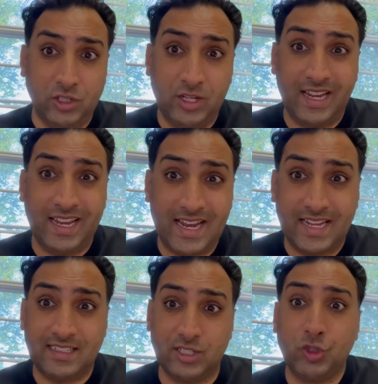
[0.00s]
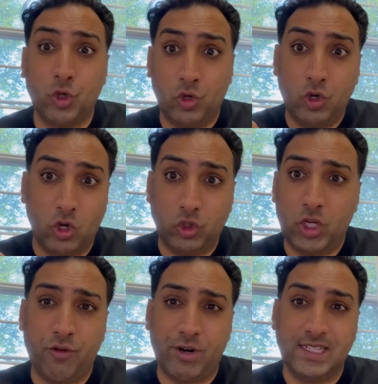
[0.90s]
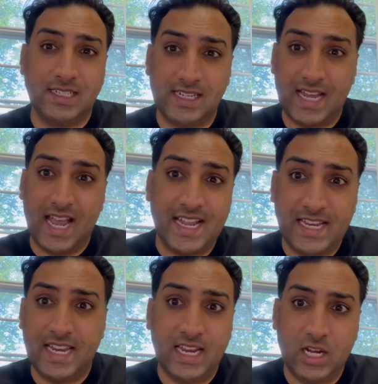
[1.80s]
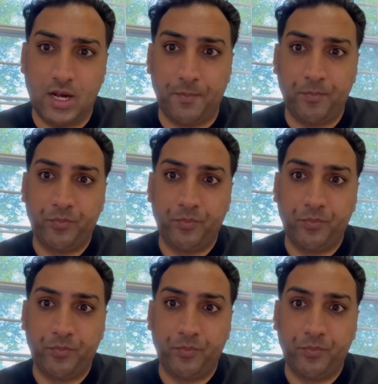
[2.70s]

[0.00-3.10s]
in essence, you're not generating any income